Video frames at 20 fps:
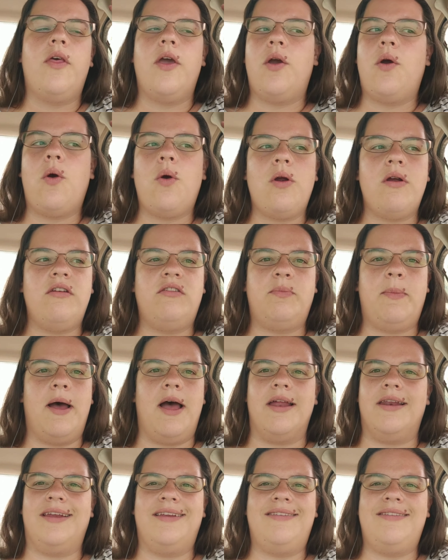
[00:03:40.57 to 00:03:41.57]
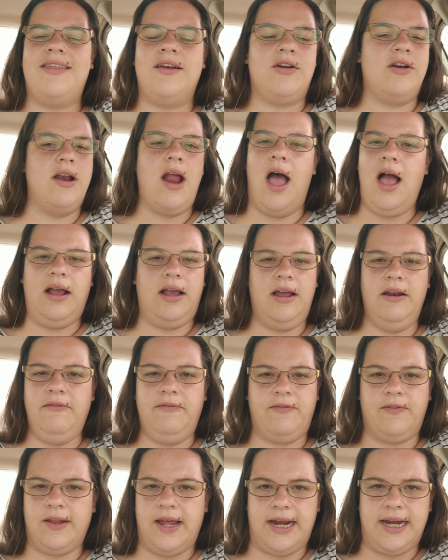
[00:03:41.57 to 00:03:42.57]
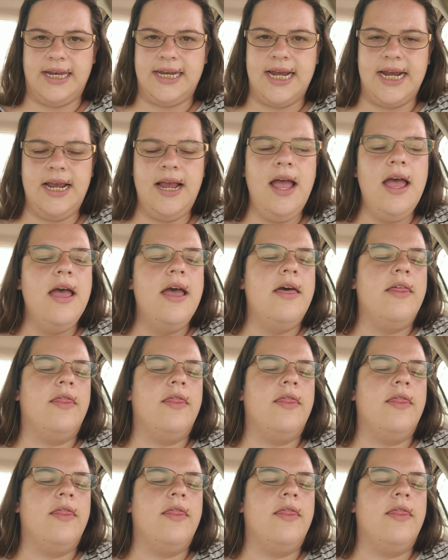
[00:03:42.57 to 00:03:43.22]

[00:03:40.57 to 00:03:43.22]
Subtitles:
correspond. They're not conflicting,